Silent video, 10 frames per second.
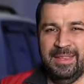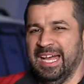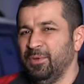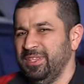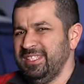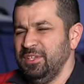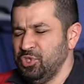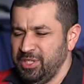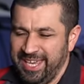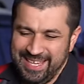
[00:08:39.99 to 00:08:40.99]
Now this
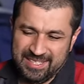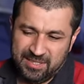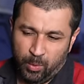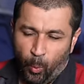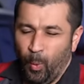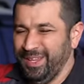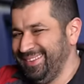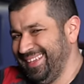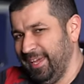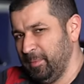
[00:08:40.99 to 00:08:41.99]
engine has
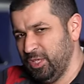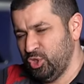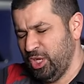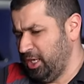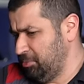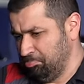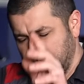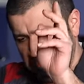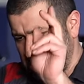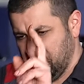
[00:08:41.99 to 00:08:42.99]
one timing chain,
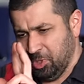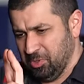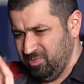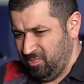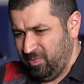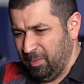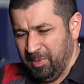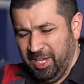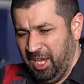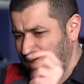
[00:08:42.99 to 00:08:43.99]
just goes from
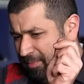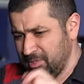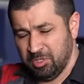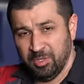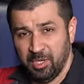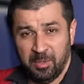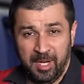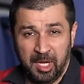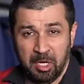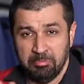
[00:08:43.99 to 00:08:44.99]
the cams to the
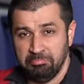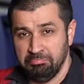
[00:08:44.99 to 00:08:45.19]
crank.